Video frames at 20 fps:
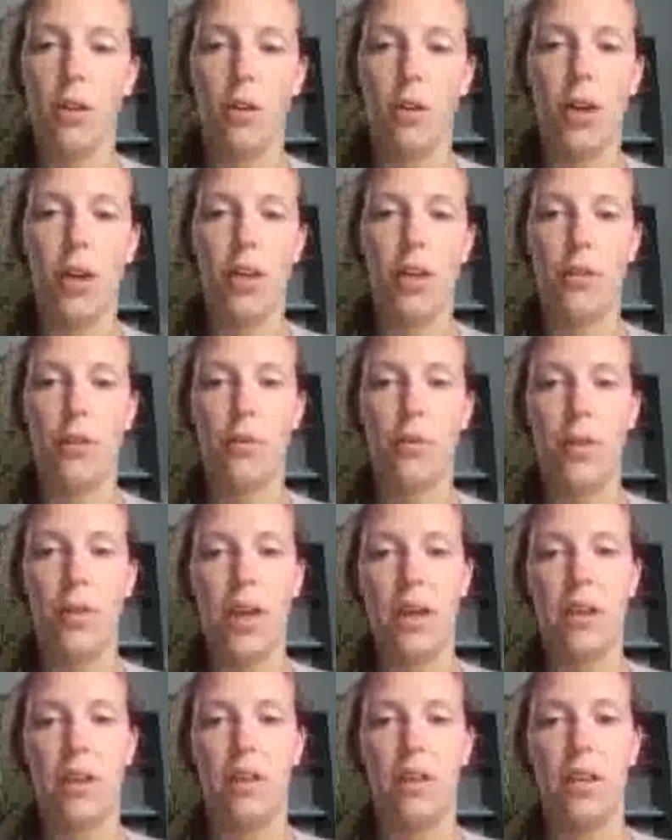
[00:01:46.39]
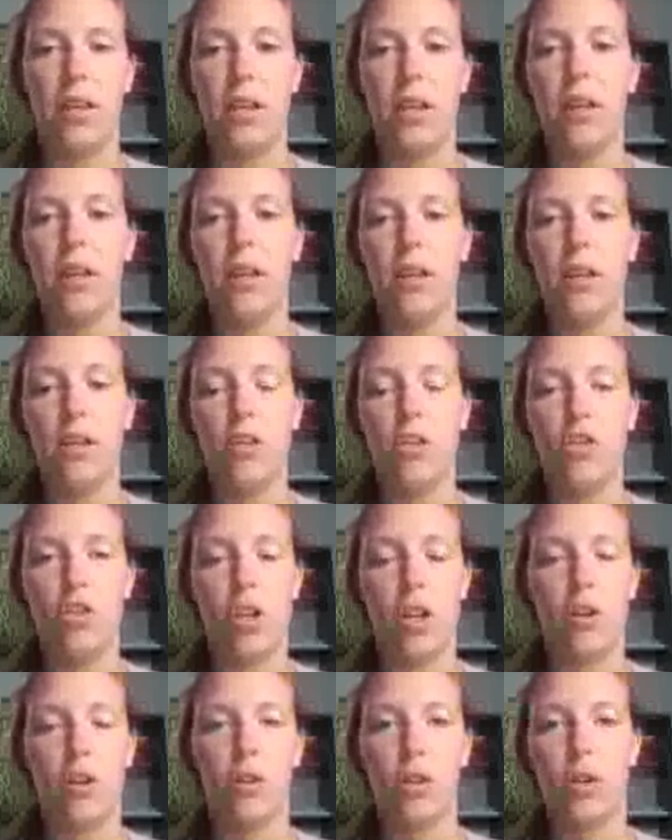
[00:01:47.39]
go ahead and throw that in the
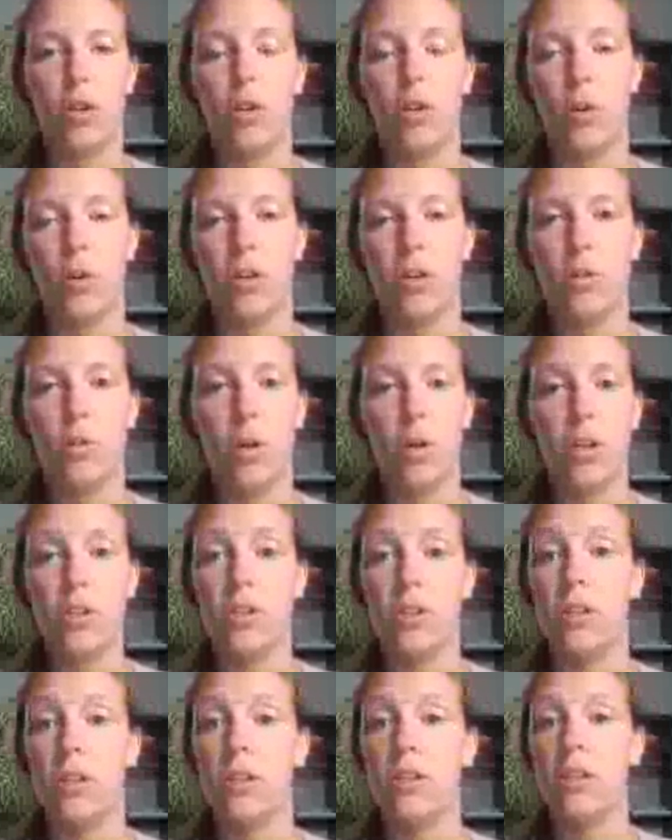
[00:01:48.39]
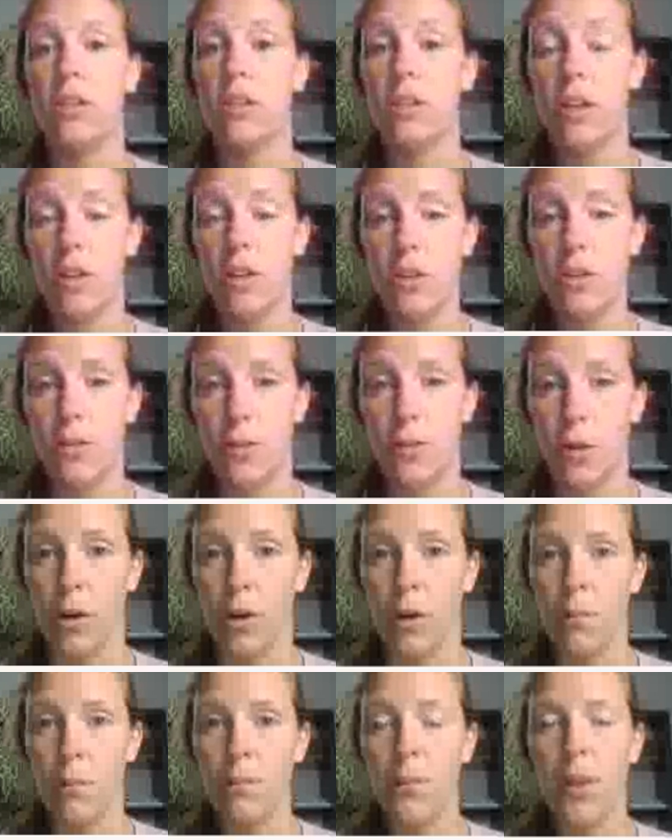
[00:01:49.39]
general course questions discussion
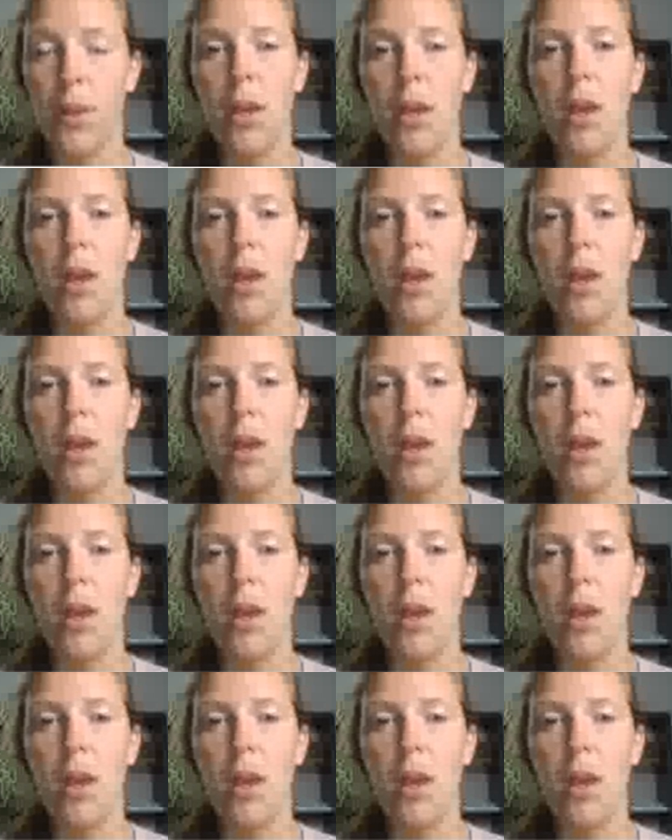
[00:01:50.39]
forum.